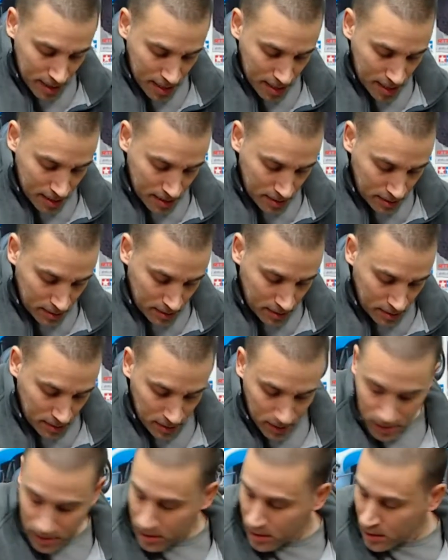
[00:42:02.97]
heads,
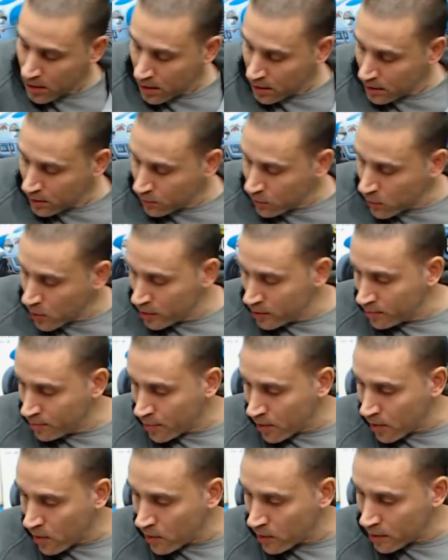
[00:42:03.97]
and then on the one
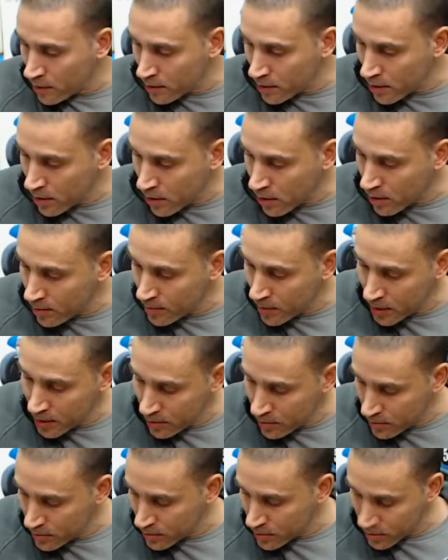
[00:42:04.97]
part of the arm they
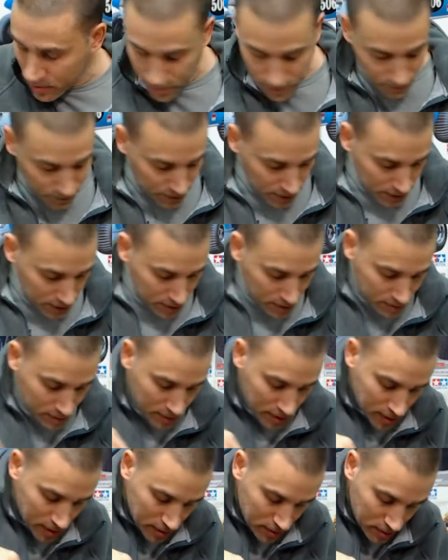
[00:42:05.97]
use a
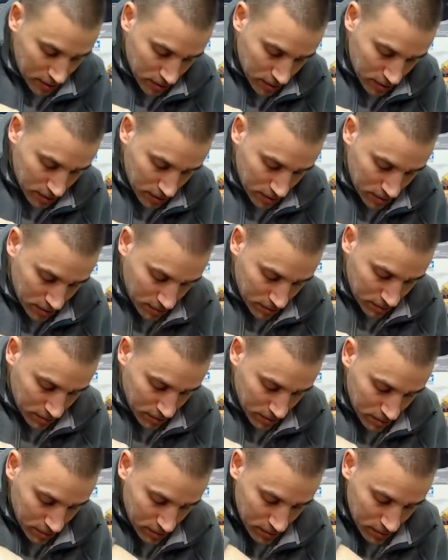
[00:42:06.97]
Phillips head screw.